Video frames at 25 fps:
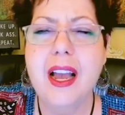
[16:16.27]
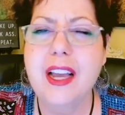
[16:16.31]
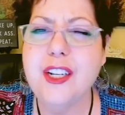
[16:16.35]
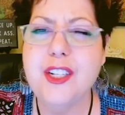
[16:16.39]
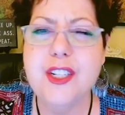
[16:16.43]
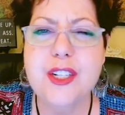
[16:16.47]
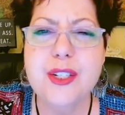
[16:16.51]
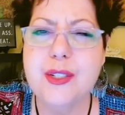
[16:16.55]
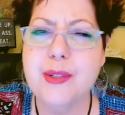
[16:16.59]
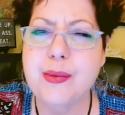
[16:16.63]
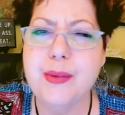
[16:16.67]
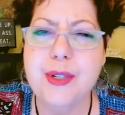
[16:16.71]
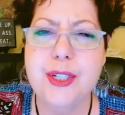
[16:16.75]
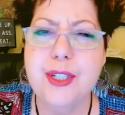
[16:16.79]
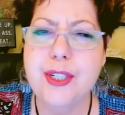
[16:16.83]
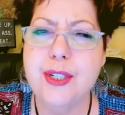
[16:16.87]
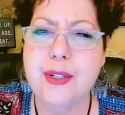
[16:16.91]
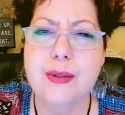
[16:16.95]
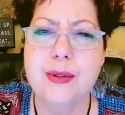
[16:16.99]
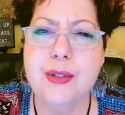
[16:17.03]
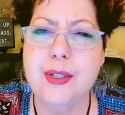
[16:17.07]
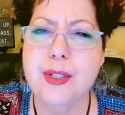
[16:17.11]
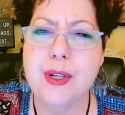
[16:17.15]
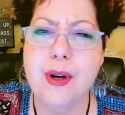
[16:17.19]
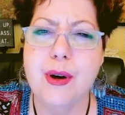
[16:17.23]
just wish
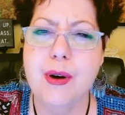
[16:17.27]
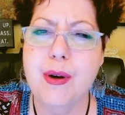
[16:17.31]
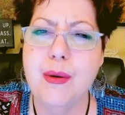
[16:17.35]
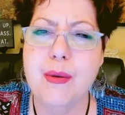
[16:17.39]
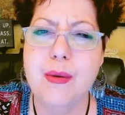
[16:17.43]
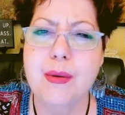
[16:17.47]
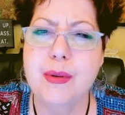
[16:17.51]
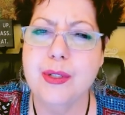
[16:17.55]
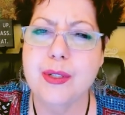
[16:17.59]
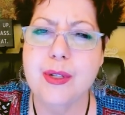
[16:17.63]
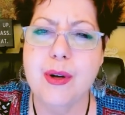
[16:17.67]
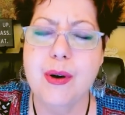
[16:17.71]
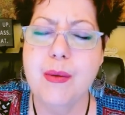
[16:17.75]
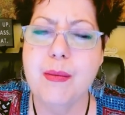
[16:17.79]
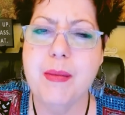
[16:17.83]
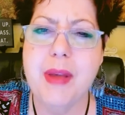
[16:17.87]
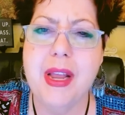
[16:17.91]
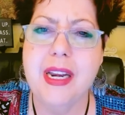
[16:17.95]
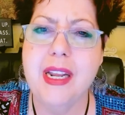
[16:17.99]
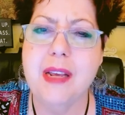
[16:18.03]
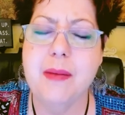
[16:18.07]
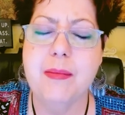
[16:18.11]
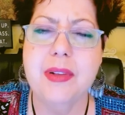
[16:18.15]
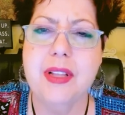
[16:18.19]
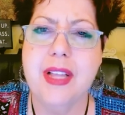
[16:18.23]
you so, so
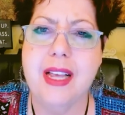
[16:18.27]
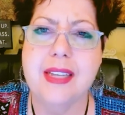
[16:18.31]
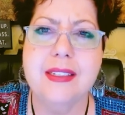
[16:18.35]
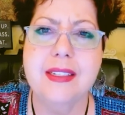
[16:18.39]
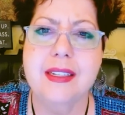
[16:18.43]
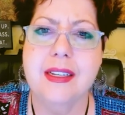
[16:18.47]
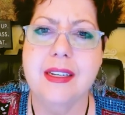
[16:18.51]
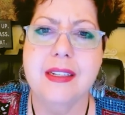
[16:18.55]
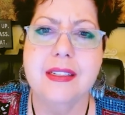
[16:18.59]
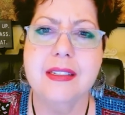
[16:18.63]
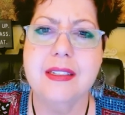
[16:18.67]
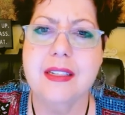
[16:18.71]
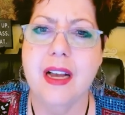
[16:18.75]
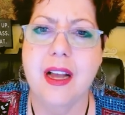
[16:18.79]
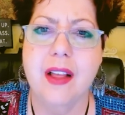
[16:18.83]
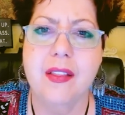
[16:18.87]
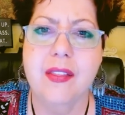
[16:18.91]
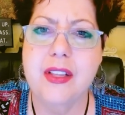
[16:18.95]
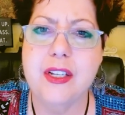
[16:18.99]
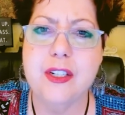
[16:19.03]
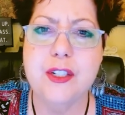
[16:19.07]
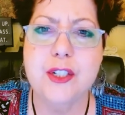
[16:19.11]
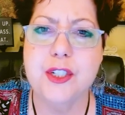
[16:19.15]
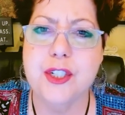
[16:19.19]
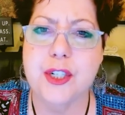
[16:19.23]
many blessings on
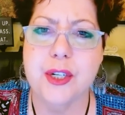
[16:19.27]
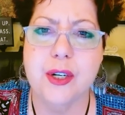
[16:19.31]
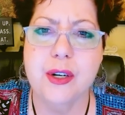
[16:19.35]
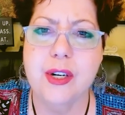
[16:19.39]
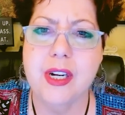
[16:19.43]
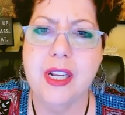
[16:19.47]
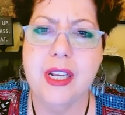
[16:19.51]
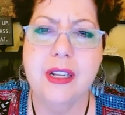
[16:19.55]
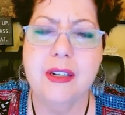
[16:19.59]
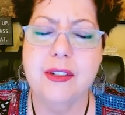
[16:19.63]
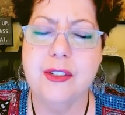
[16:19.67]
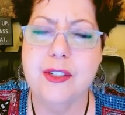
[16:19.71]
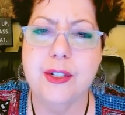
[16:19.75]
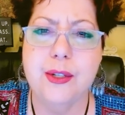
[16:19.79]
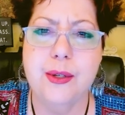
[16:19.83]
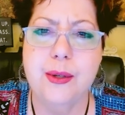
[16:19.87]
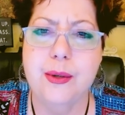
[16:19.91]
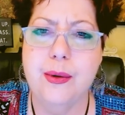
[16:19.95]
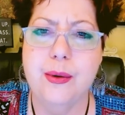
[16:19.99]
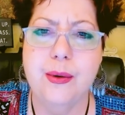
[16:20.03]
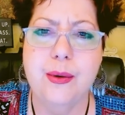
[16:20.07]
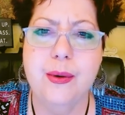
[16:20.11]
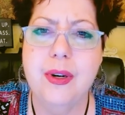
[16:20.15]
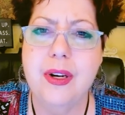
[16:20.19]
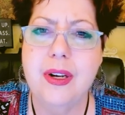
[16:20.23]
this journey
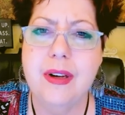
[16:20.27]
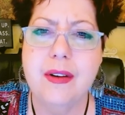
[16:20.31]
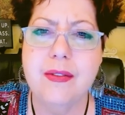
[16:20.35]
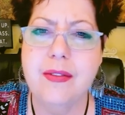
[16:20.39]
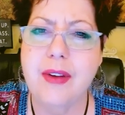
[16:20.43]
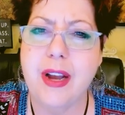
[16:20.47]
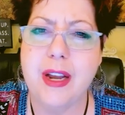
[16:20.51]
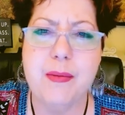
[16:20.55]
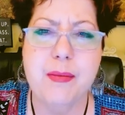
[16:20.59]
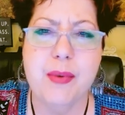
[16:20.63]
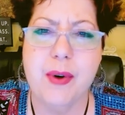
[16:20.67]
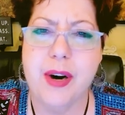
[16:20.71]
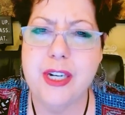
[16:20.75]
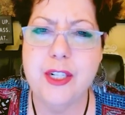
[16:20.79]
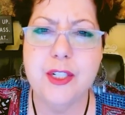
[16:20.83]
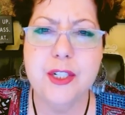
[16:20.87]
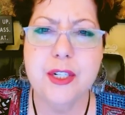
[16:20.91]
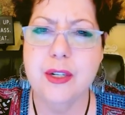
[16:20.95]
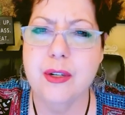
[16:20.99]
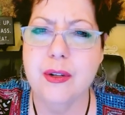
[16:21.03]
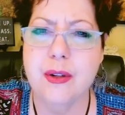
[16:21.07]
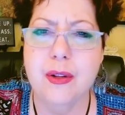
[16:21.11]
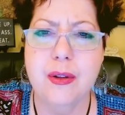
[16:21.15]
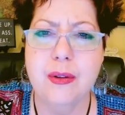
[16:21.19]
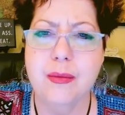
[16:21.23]
to
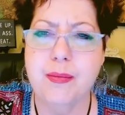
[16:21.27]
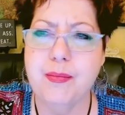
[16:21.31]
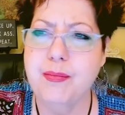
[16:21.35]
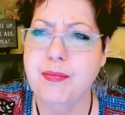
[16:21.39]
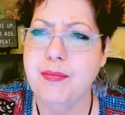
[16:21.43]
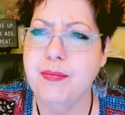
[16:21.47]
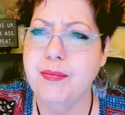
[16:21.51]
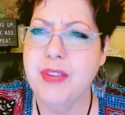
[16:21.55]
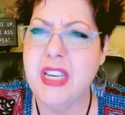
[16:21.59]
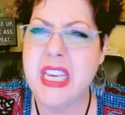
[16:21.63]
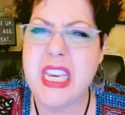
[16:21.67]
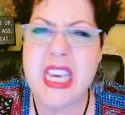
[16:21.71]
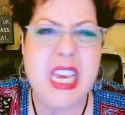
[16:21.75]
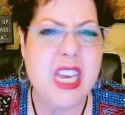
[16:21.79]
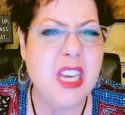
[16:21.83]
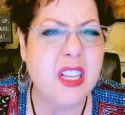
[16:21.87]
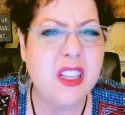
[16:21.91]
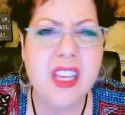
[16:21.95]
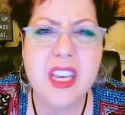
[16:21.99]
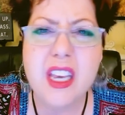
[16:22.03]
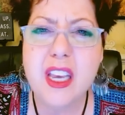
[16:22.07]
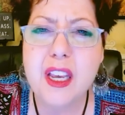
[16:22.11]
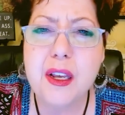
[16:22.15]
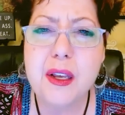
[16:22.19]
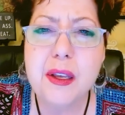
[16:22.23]
vibrational
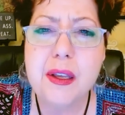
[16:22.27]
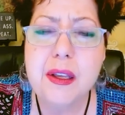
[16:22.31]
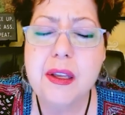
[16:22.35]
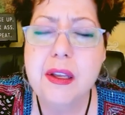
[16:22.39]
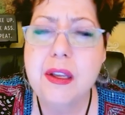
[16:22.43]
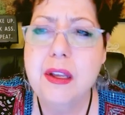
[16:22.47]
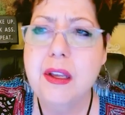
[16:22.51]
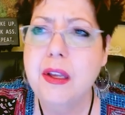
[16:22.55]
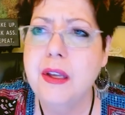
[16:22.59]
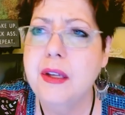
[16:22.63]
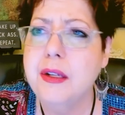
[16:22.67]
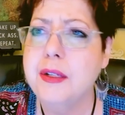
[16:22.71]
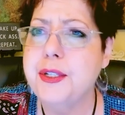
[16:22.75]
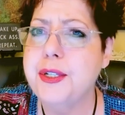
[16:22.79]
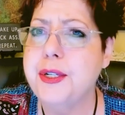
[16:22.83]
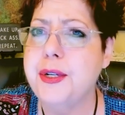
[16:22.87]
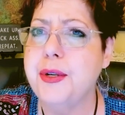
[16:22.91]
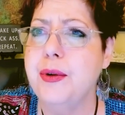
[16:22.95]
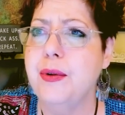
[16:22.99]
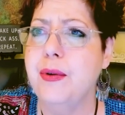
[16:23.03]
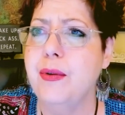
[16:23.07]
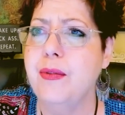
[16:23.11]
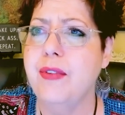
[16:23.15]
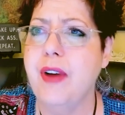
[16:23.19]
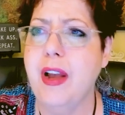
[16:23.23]
healing,
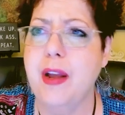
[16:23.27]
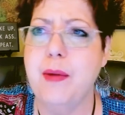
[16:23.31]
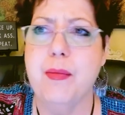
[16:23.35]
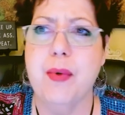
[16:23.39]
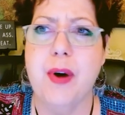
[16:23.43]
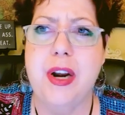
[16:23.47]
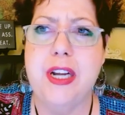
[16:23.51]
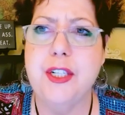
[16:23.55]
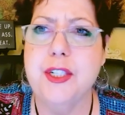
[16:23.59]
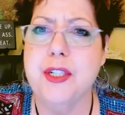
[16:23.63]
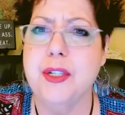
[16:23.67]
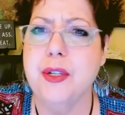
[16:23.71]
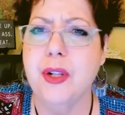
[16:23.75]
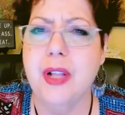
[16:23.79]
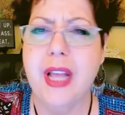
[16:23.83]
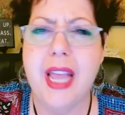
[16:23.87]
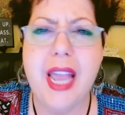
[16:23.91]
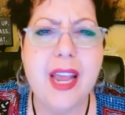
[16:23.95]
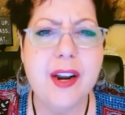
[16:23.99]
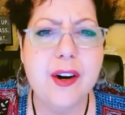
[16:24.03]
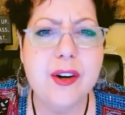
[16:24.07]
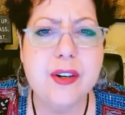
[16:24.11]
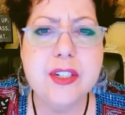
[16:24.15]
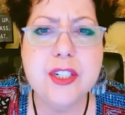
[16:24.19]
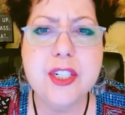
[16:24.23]
to vibrational
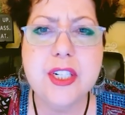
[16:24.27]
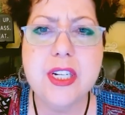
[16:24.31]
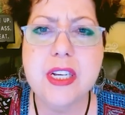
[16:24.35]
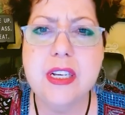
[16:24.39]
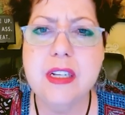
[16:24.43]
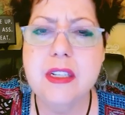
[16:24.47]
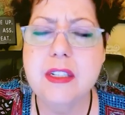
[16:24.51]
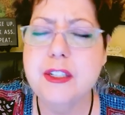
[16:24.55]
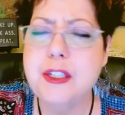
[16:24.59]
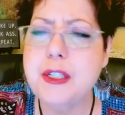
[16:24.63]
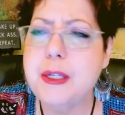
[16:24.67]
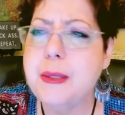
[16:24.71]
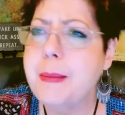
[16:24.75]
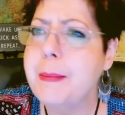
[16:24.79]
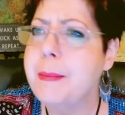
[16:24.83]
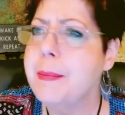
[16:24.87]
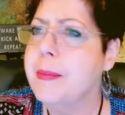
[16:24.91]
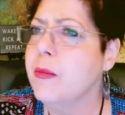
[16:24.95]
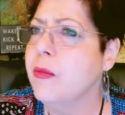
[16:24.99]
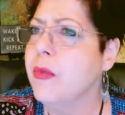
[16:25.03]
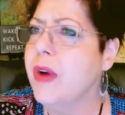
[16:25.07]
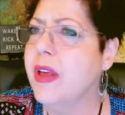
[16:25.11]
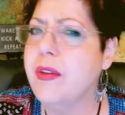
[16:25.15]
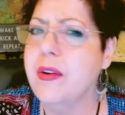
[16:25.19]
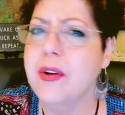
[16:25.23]
energies,
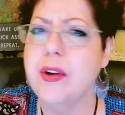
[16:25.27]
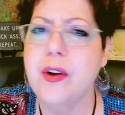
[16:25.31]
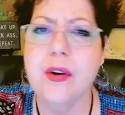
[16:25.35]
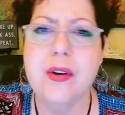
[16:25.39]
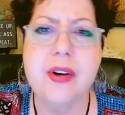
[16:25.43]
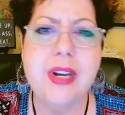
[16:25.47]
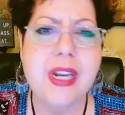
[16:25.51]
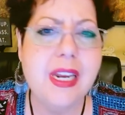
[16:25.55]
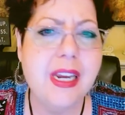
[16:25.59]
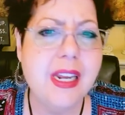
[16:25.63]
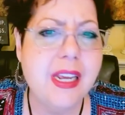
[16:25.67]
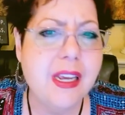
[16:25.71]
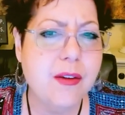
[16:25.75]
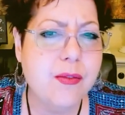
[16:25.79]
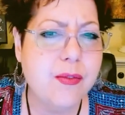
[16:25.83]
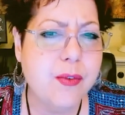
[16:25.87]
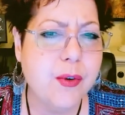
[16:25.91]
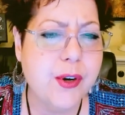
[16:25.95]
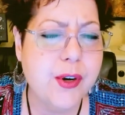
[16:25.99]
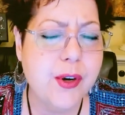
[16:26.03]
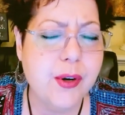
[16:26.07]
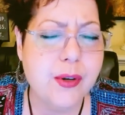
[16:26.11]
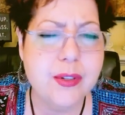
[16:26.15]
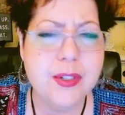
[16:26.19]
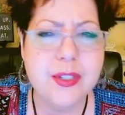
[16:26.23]
whether you're needing it for
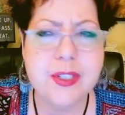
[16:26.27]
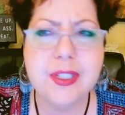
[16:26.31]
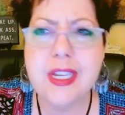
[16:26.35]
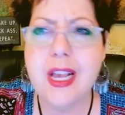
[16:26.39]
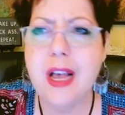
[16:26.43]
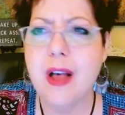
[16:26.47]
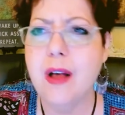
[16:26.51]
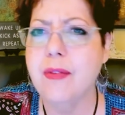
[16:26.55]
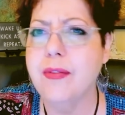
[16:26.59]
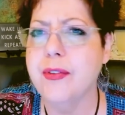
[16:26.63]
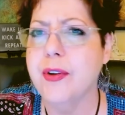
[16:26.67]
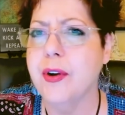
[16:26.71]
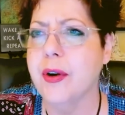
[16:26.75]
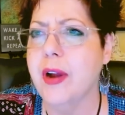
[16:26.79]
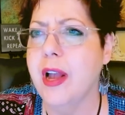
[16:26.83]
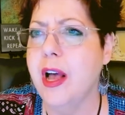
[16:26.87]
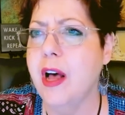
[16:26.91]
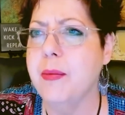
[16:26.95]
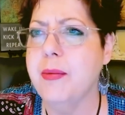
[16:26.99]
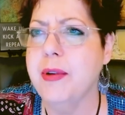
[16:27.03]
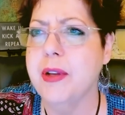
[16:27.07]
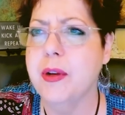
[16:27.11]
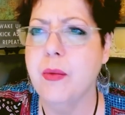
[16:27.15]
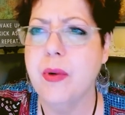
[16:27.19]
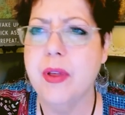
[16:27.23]
yourself, you're
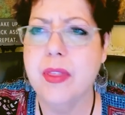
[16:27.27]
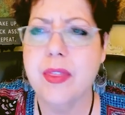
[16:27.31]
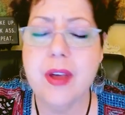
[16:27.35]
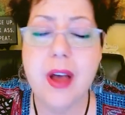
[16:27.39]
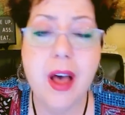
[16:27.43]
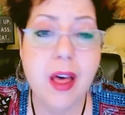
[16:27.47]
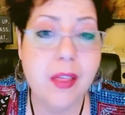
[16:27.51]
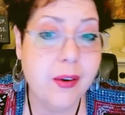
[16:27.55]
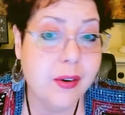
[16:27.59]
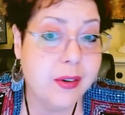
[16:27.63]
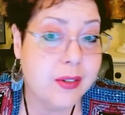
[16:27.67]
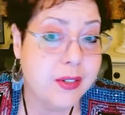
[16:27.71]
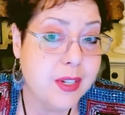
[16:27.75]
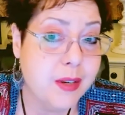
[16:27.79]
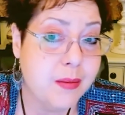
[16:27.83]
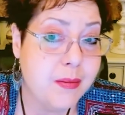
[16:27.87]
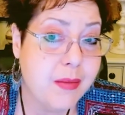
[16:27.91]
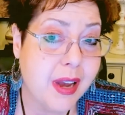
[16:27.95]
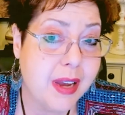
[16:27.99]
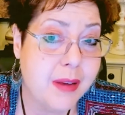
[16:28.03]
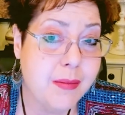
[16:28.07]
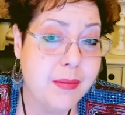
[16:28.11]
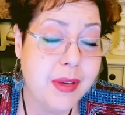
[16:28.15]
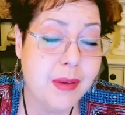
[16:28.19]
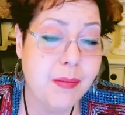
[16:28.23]
helping with others, it
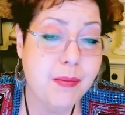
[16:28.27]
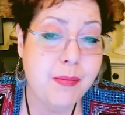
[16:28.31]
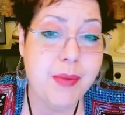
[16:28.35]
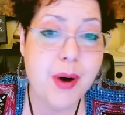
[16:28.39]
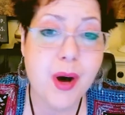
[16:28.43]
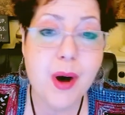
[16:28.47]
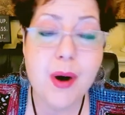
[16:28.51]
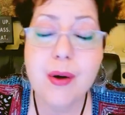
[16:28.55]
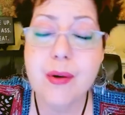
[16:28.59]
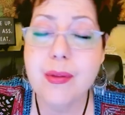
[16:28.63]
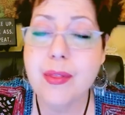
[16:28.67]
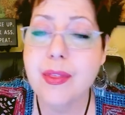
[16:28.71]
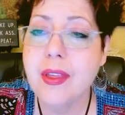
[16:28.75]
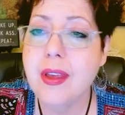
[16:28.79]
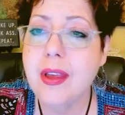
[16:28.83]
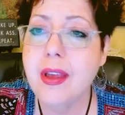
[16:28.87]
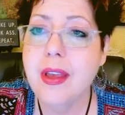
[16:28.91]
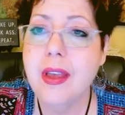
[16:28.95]
might be both.